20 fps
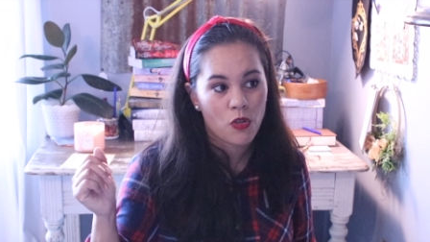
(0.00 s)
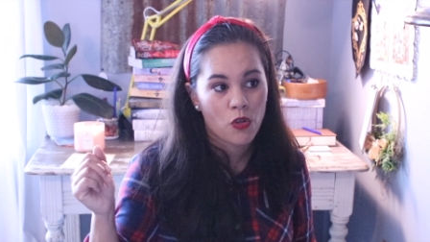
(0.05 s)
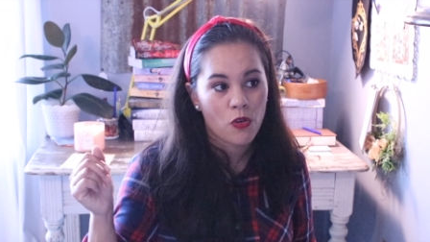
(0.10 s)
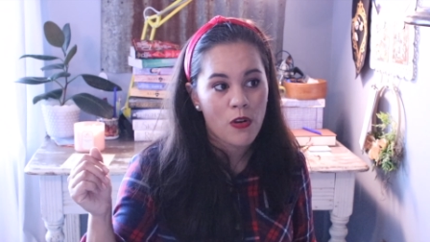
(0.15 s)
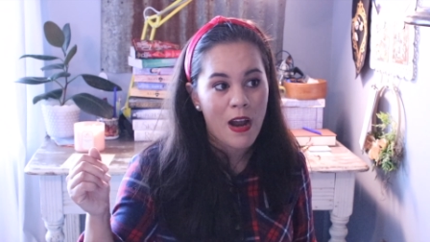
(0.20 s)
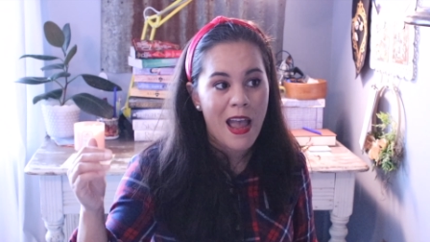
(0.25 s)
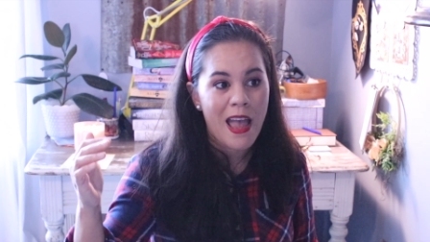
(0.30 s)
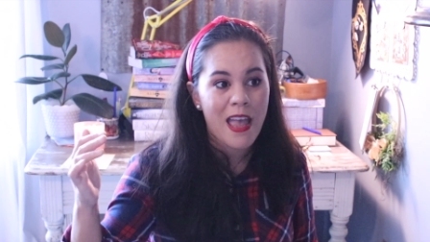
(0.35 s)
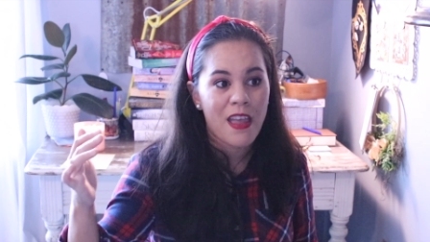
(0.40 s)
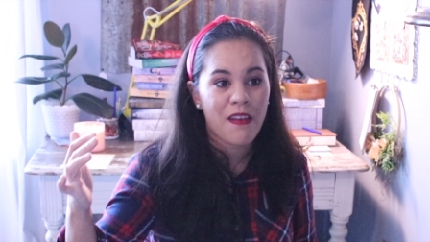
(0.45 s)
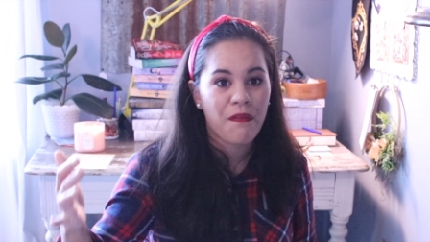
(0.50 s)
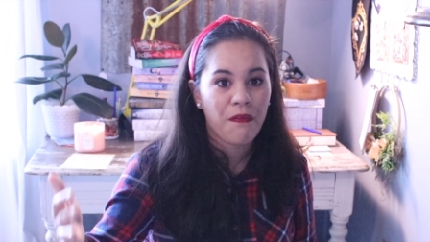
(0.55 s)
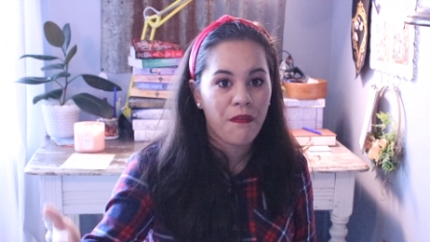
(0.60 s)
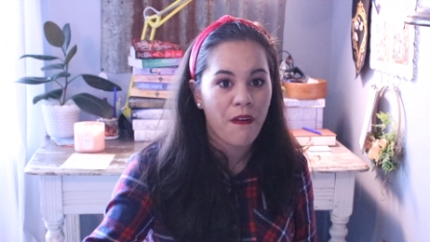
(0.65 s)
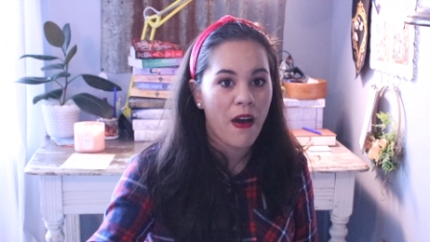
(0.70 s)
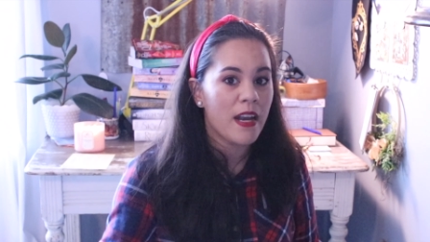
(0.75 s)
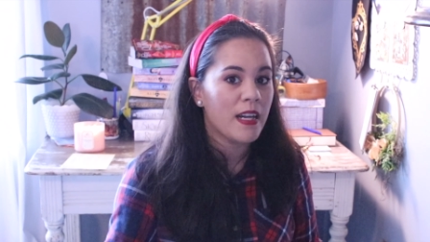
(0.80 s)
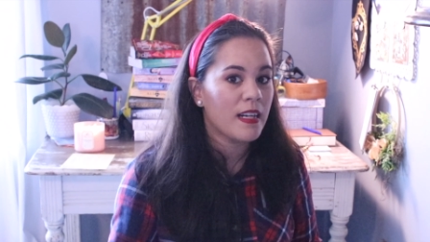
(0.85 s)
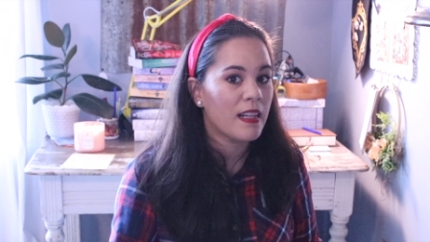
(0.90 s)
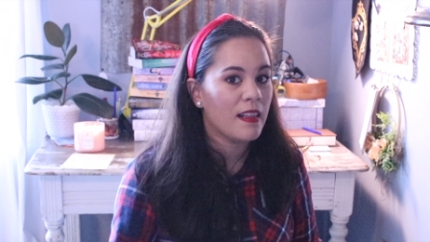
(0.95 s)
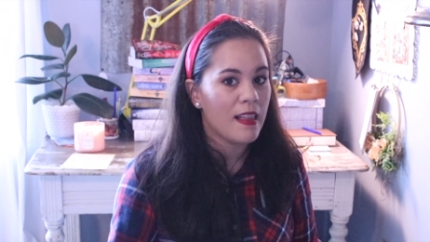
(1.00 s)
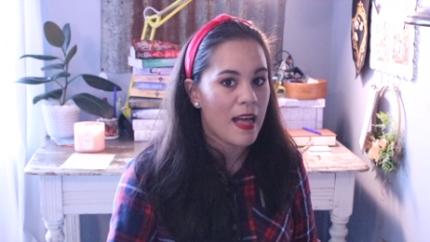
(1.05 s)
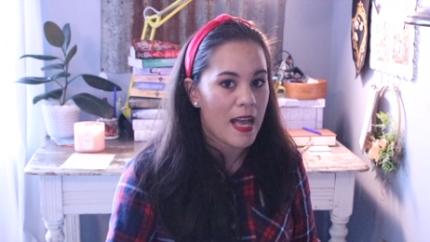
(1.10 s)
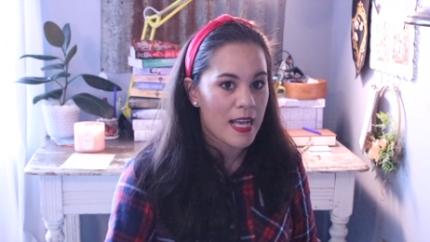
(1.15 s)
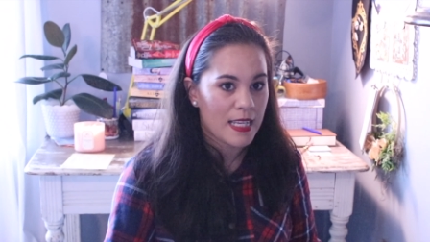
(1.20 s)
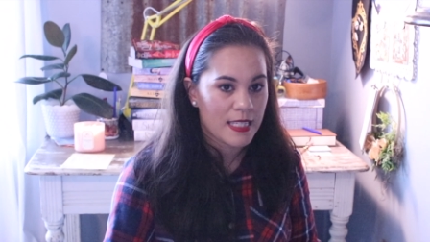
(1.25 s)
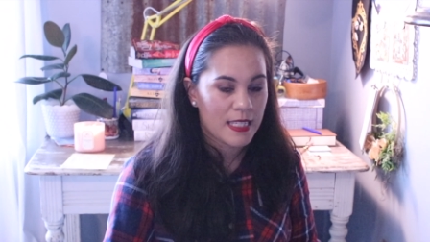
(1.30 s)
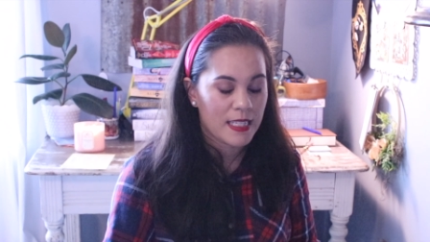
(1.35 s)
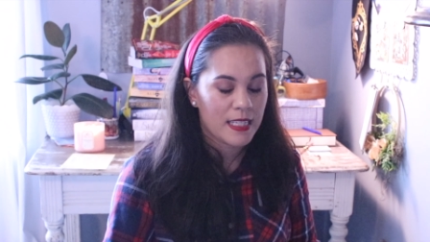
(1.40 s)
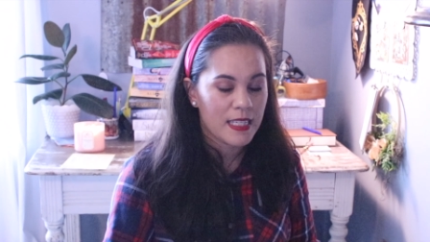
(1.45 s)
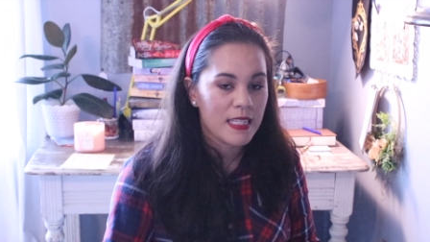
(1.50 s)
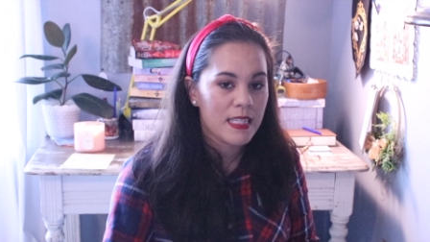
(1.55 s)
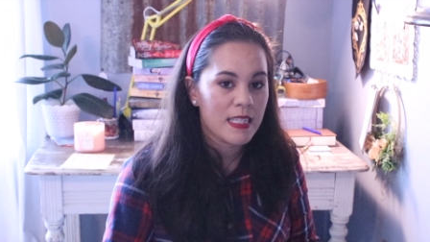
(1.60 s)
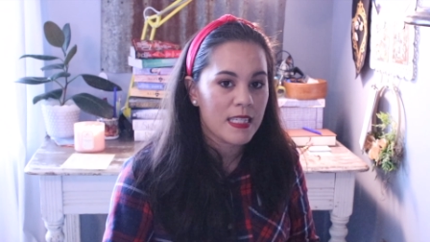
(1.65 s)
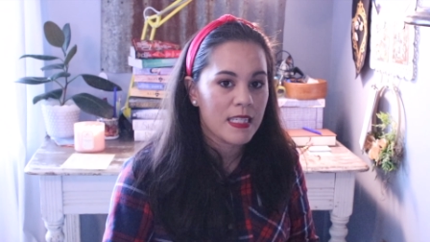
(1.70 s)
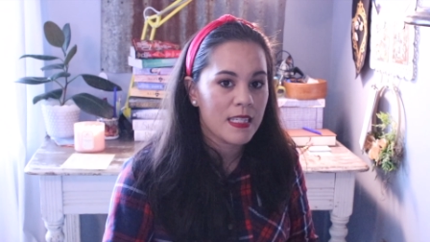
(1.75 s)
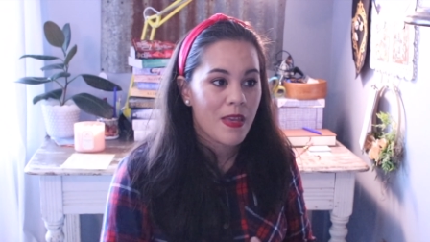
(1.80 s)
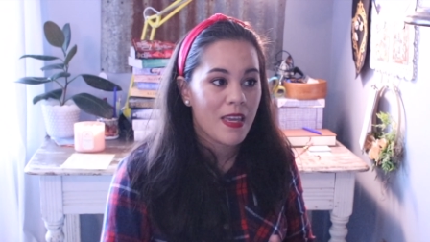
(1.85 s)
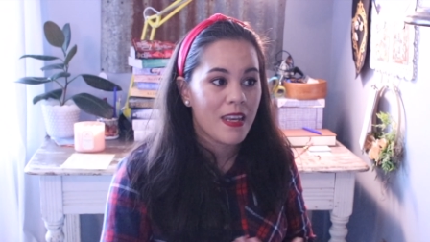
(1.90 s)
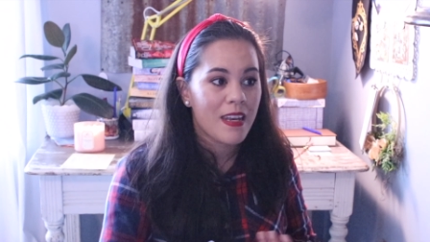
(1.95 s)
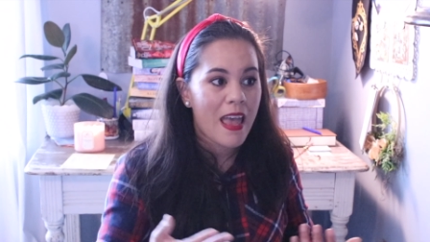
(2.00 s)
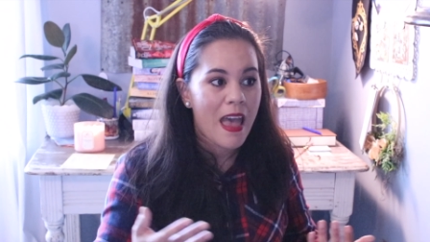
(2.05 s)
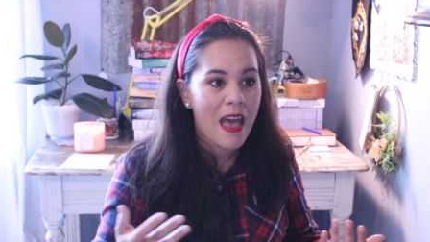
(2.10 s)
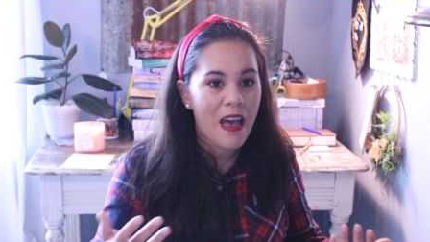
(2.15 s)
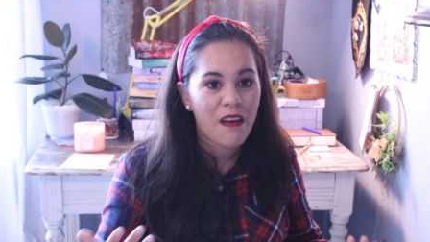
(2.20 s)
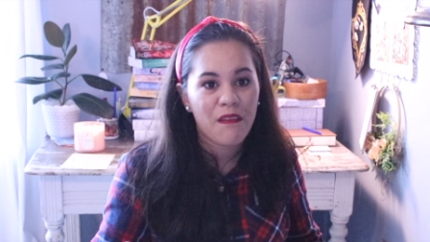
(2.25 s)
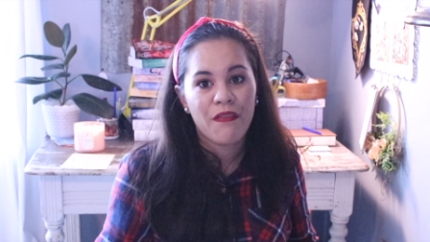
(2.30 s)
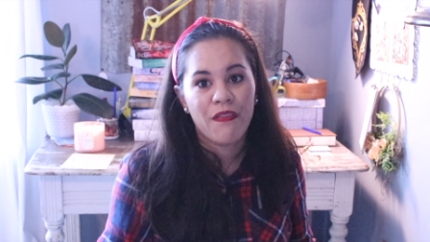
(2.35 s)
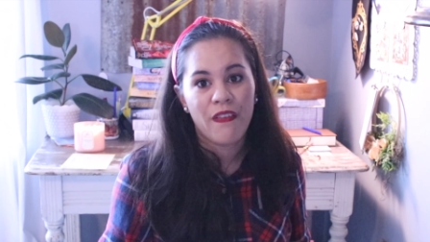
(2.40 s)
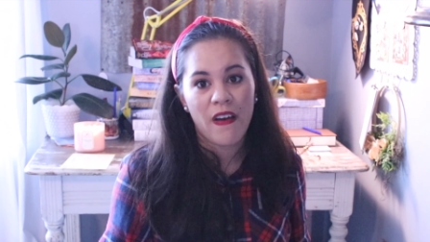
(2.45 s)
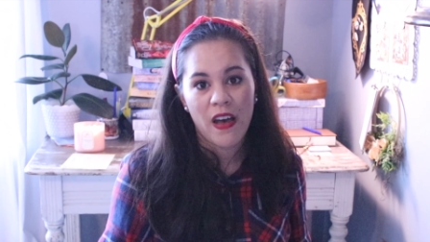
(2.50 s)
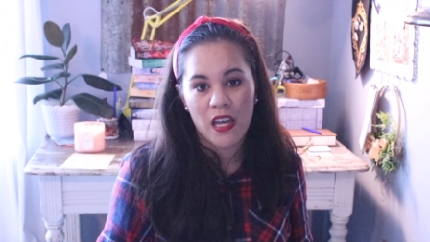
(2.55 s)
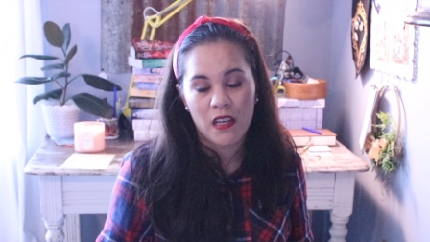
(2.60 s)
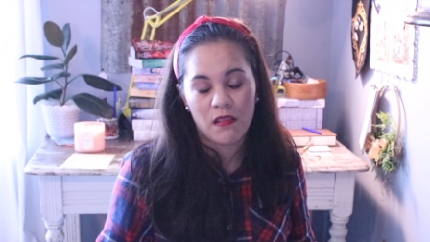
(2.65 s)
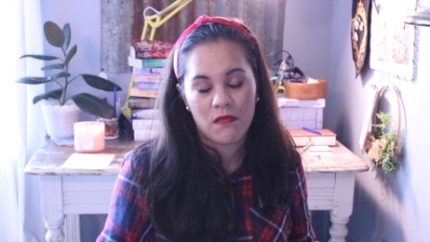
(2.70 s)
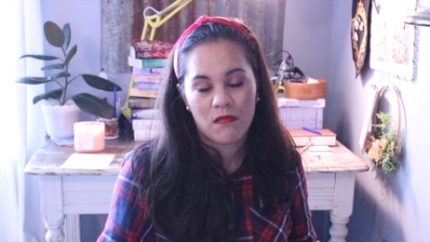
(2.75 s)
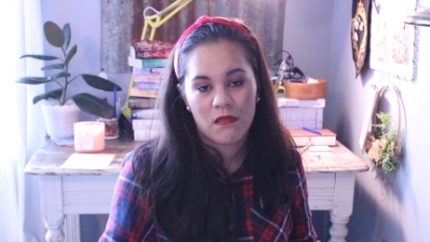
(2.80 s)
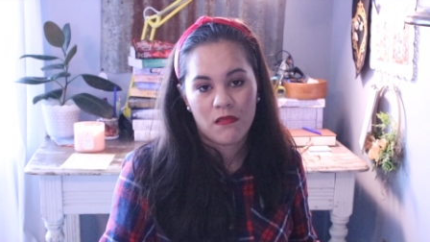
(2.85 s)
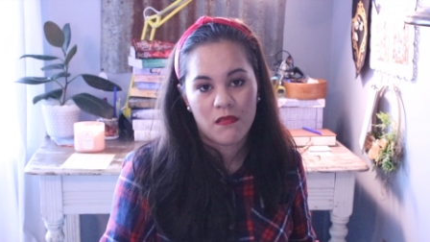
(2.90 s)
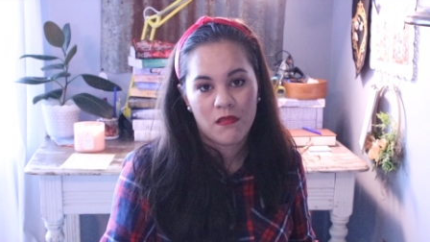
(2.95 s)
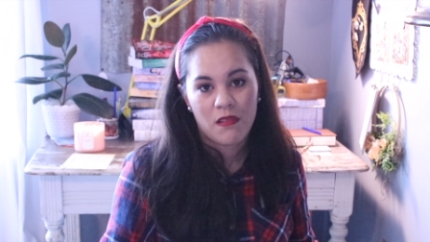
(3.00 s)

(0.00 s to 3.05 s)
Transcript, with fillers: try fun classes, and have fun